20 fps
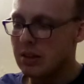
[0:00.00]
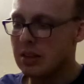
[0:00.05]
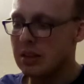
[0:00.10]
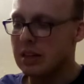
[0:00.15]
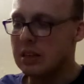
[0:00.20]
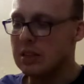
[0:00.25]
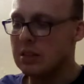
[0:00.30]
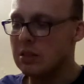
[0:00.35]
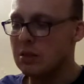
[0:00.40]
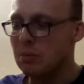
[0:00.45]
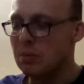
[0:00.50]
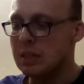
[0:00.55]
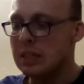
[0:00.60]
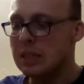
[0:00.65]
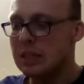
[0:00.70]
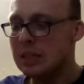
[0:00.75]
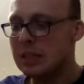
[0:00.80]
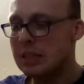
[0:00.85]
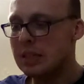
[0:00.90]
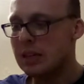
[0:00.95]
tastes
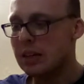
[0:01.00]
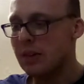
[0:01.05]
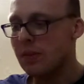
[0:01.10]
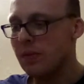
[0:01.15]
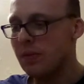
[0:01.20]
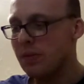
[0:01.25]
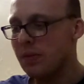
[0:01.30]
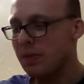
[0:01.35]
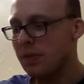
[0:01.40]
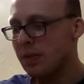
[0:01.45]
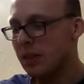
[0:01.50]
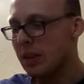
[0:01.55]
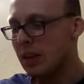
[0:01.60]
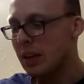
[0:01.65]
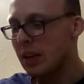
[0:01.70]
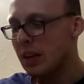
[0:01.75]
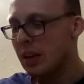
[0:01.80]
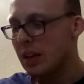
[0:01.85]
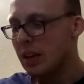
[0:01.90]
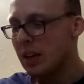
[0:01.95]
sweet.
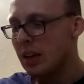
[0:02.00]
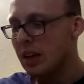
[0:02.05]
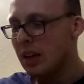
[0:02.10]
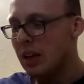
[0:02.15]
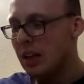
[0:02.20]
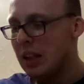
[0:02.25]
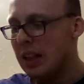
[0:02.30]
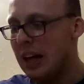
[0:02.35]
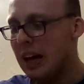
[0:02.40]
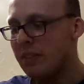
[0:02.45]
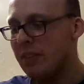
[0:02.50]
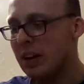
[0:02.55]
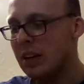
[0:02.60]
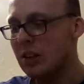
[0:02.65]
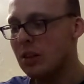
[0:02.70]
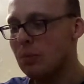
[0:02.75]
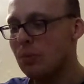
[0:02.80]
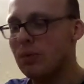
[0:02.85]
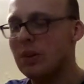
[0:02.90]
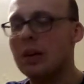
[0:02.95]
Now that's
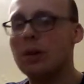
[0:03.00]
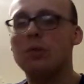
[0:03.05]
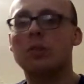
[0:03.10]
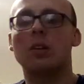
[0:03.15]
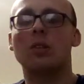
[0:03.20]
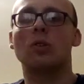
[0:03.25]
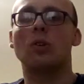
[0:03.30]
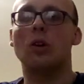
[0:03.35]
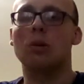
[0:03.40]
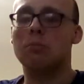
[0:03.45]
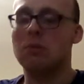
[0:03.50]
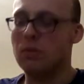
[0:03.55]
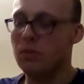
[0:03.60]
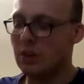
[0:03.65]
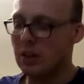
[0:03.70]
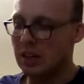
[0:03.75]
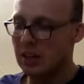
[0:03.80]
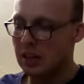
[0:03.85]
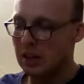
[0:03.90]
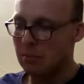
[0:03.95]
something else that's got me
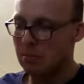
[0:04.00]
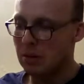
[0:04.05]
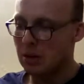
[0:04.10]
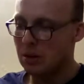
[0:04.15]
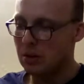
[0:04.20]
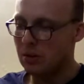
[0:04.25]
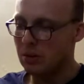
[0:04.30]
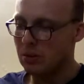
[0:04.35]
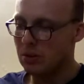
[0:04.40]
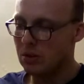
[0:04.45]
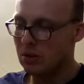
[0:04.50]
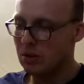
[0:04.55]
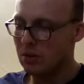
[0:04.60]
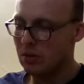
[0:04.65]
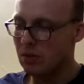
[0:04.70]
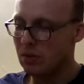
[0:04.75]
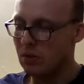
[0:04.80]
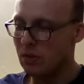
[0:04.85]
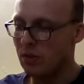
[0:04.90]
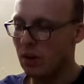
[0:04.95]
thinking,
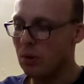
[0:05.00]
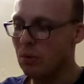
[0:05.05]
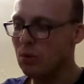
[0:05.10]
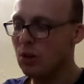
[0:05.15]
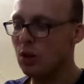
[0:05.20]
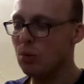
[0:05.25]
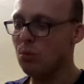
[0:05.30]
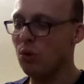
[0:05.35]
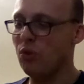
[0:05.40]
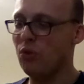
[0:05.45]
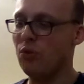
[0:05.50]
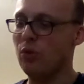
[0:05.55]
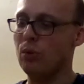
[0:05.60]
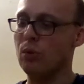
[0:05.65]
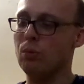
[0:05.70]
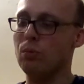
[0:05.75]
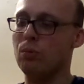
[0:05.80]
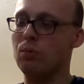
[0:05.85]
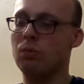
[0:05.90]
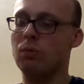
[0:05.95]
because those who have
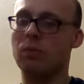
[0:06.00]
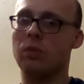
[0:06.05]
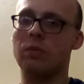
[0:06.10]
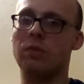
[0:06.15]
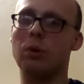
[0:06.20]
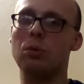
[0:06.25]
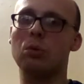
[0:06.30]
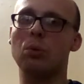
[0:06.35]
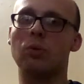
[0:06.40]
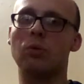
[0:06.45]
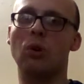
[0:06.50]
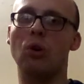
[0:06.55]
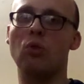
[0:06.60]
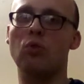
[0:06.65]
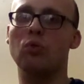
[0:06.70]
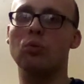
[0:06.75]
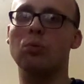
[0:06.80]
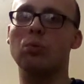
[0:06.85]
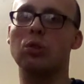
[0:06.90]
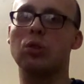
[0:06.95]
got
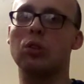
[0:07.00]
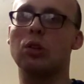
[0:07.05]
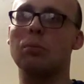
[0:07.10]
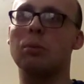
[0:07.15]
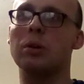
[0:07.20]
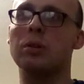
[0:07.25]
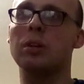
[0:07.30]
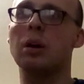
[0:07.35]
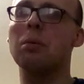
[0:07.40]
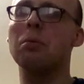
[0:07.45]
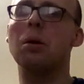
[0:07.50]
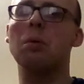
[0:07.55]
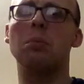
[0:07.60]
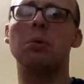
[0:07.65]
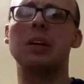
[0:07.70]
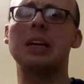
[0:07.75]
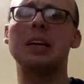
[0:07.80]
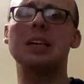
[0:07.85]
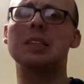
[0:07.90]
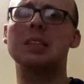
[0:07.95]
a full stomach, don't know
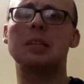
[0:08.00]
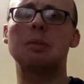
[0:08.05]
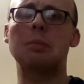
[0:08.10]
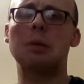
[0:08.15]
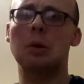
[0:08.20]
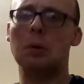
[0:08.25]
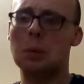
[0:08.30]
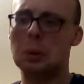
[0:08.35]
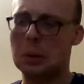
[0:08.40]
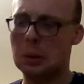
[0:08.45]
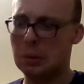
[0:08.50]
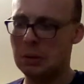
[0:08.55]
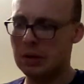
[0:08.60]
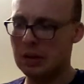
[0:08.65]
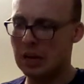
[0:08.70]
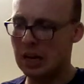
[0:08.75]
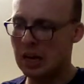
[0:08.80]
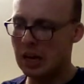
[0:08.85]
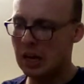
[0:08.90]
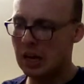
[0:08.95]
what it is to be
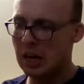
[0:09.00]
hungry.